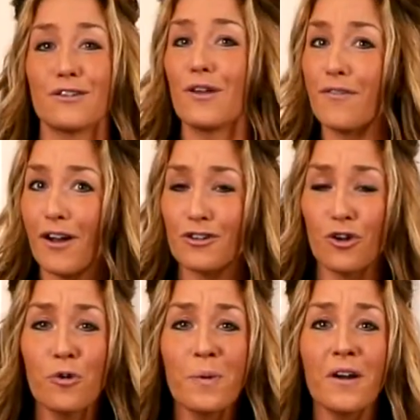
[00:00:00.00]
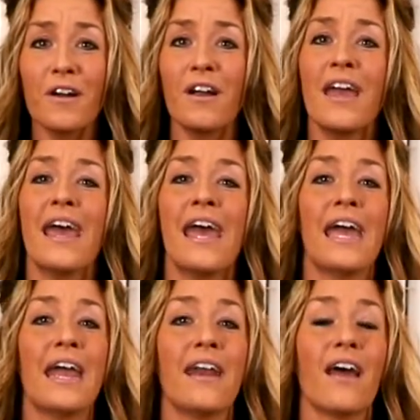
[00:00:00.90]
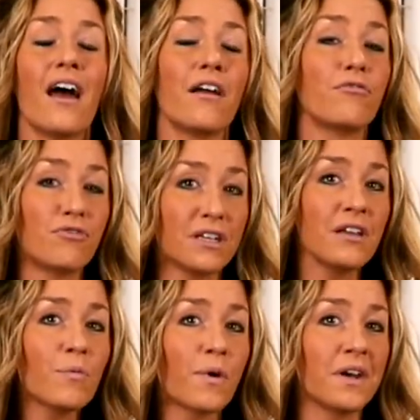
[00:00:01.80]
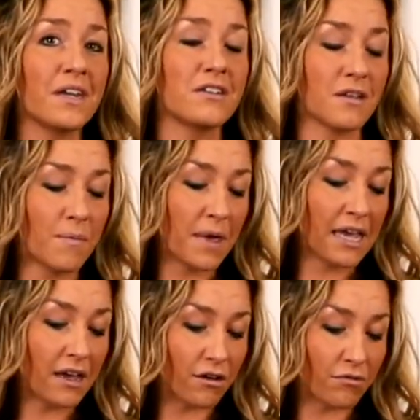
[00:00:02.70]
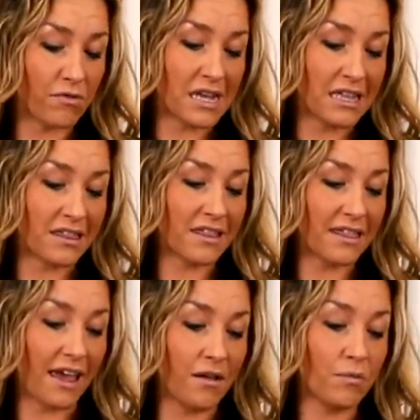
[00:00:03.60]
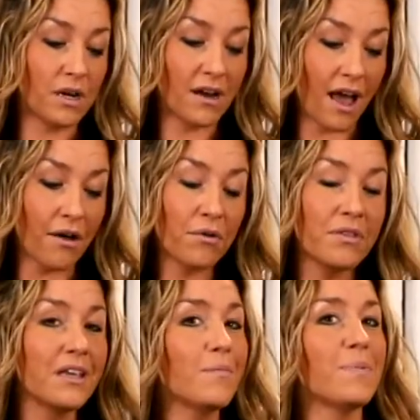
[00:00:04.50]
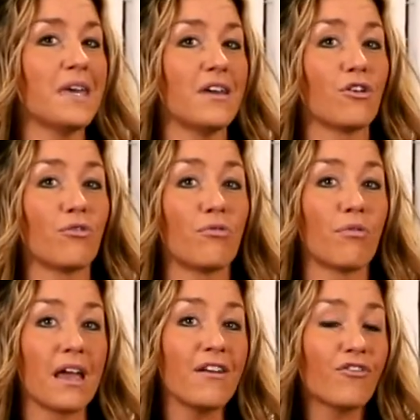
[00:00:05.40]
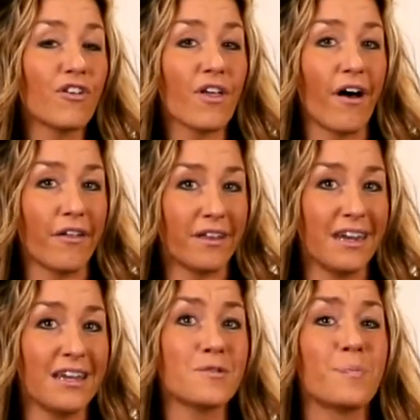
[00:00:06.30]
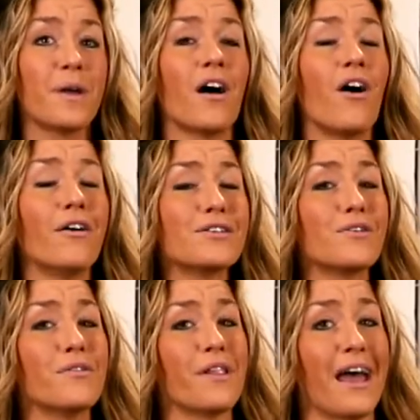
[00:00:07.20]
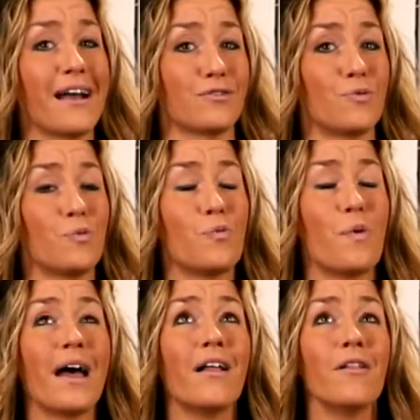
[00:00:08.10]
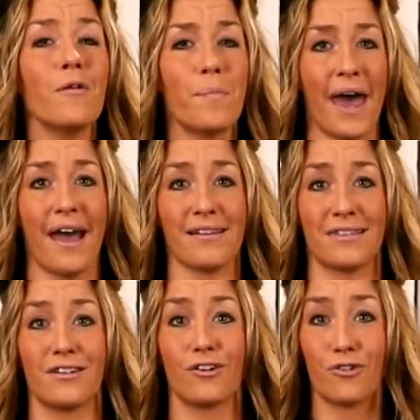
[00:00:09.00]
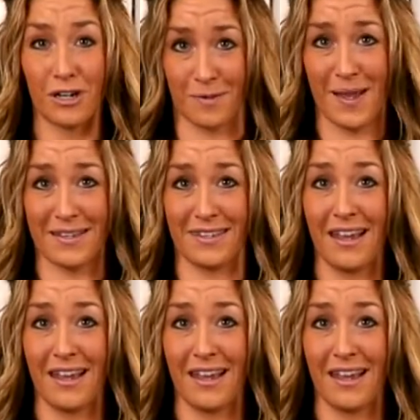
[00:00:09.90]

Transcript: week of October, and I really wanted to make a wreath that would not only be great for the holidays, but also last well past Christmas.